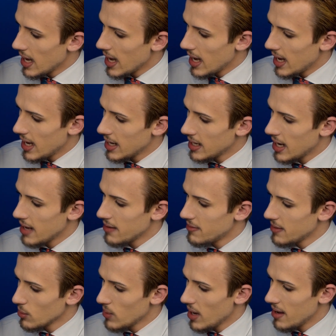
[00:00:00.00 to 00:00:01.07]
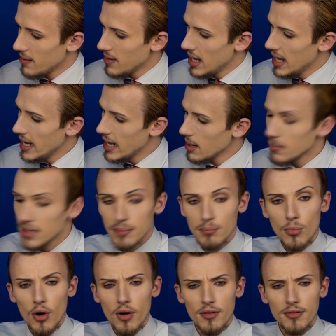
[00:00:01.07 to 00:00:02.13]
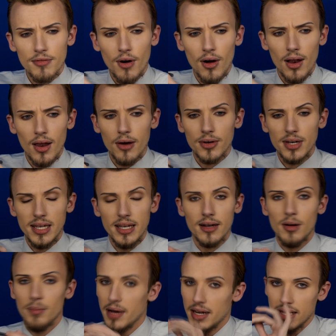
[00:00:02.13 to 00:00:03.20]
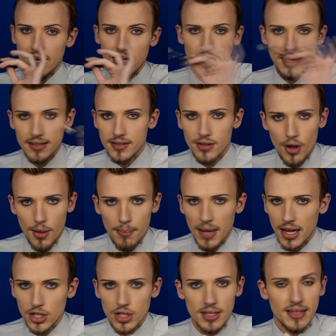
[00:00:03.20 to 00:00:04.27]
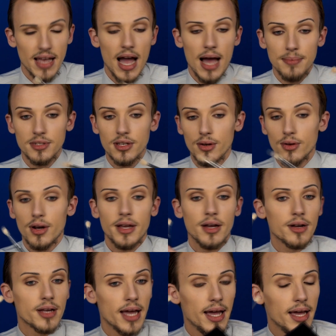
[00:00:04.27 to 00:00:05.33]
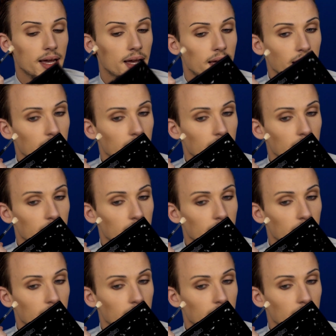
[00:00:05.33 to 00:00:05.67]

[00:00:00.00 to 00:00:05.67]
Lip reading: And I think we have a little bit more fallout here, but it's not much. It's absolutely okay.